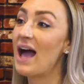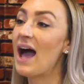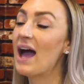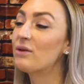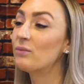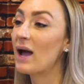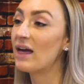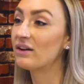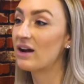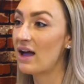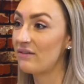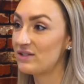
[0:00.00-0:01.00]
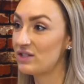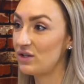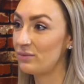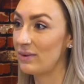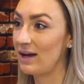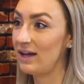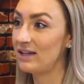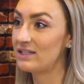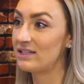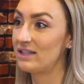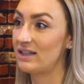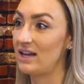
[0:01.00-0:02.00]
I'd rather have too
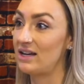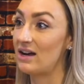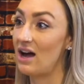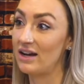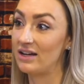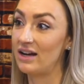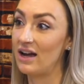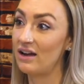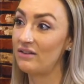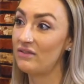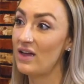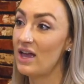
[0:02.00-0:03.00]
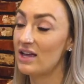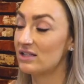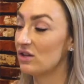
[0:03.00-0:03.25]
much than not enough. Okay.